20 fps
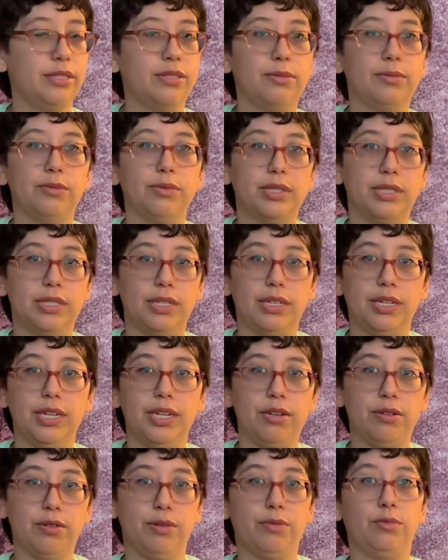was in
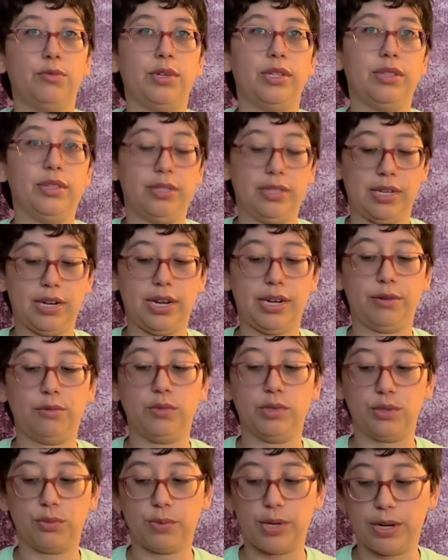here and one that I
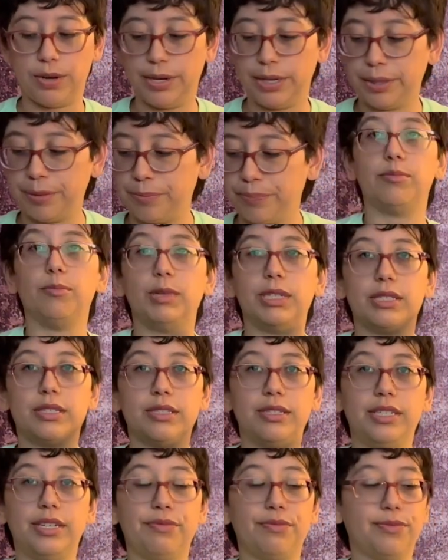was wearing. What's
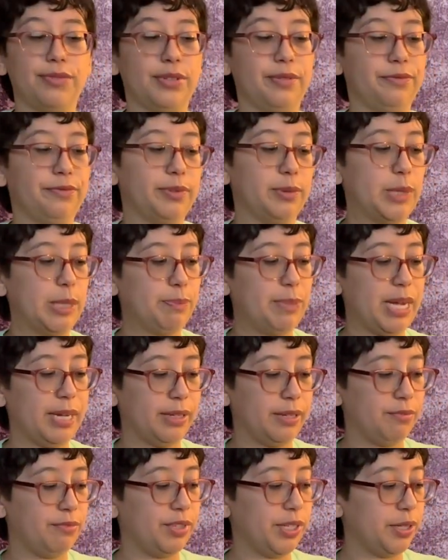different from my
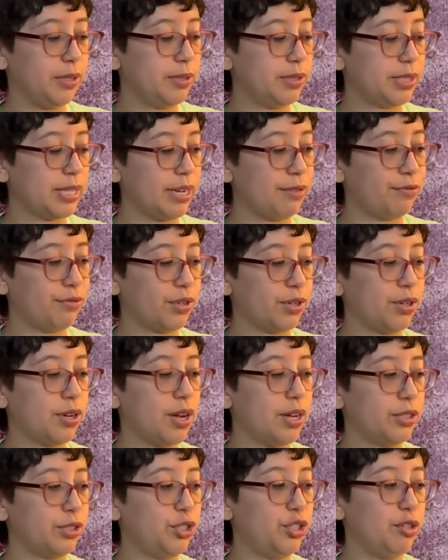packing video is I
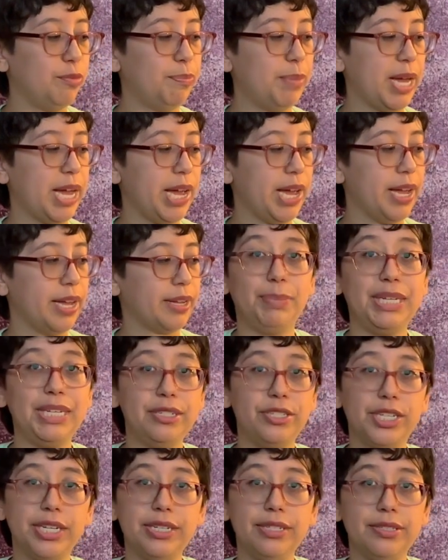forgot to pack
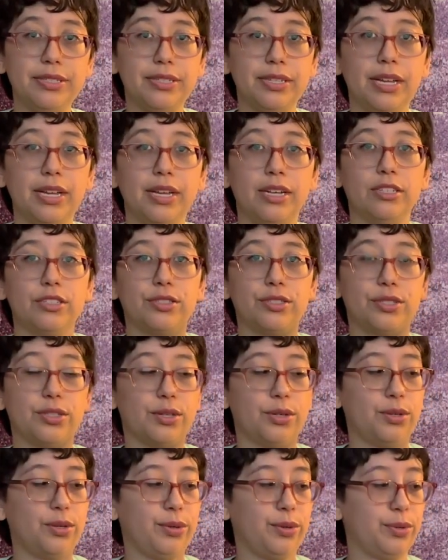PJs.
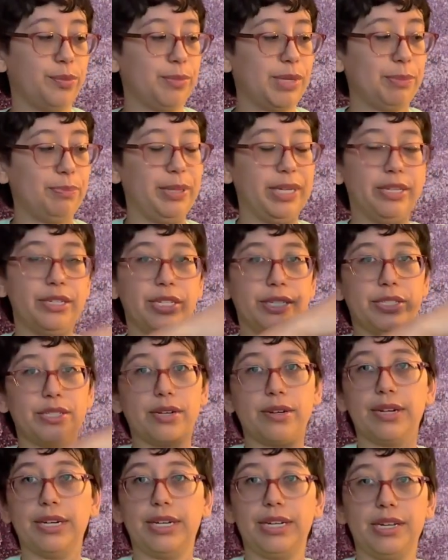So my PJs
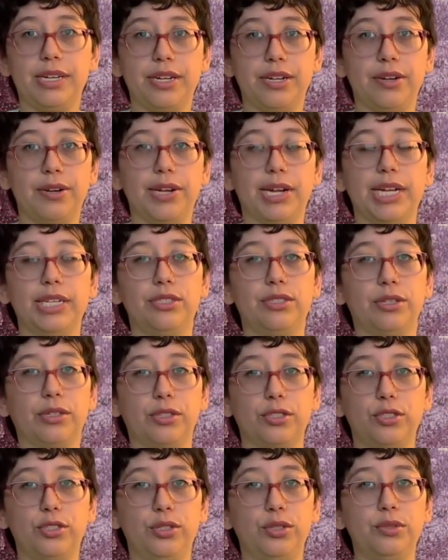are in here. I took
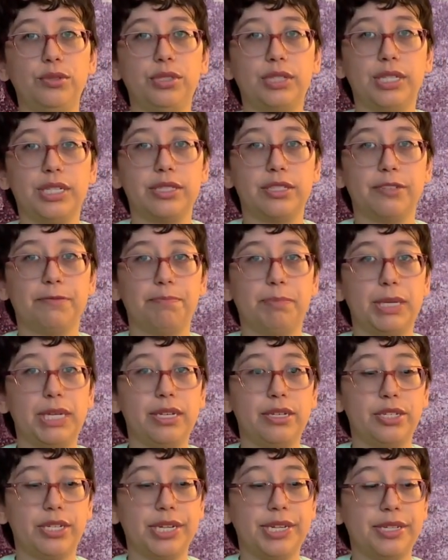2 sets of
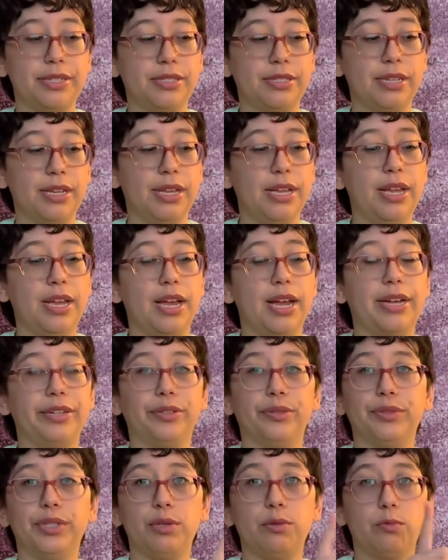PJs. I
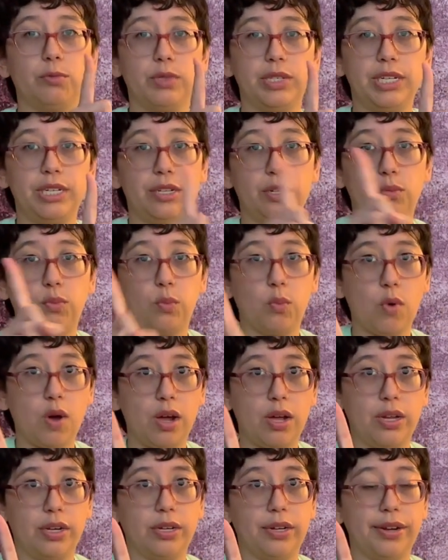only needed
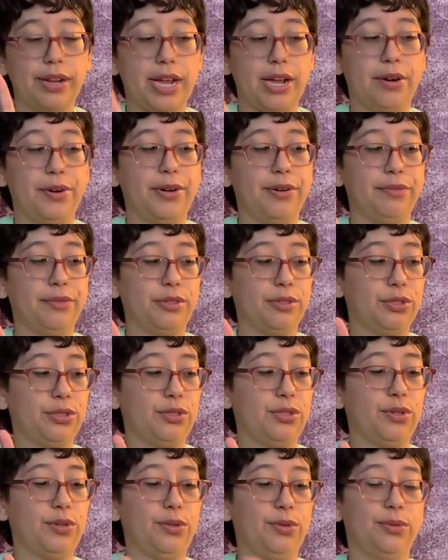1, however,
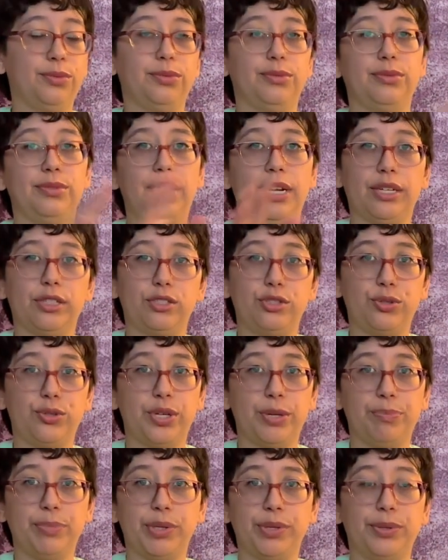so next
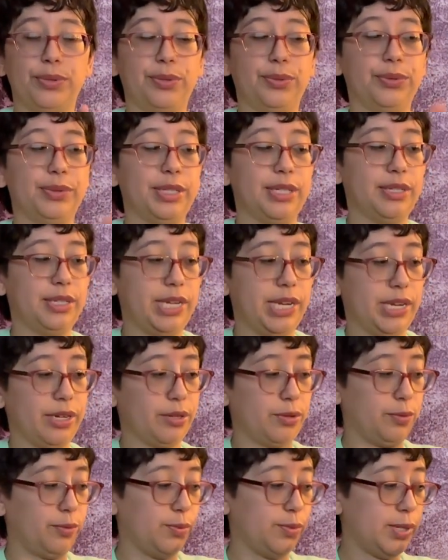trip I'll only take
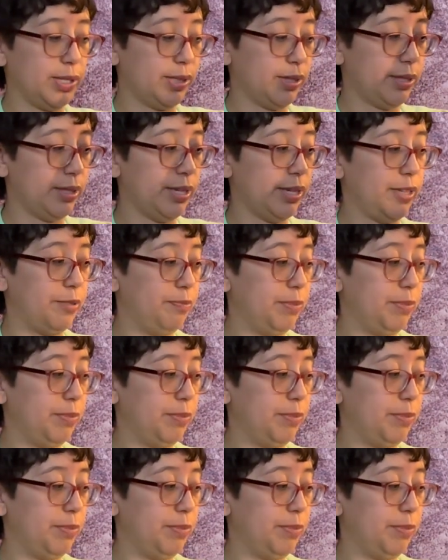1 set of